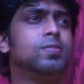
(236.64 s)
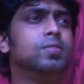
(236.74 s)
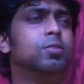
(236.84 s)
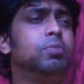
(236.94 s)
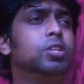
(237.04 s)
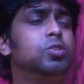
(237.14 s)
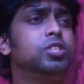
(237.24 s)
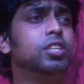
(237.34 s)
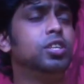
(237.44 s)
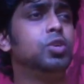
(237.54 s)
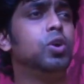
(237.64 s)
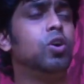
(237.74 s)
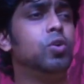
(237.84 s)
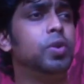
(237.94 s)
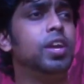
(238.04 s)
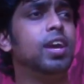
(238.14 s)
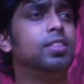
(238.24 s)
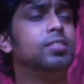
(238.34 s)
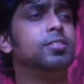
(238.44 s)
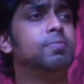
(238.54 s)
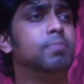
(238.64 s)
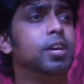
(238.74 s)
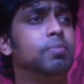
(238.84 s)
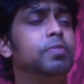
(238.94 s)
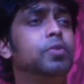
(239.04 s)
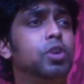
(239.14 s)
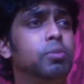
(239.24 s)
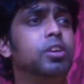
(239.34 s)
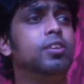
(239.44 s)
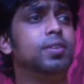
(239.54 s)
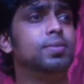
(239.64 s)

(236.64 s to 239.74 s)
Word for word: You mean to say that you already had this in mind before coming here?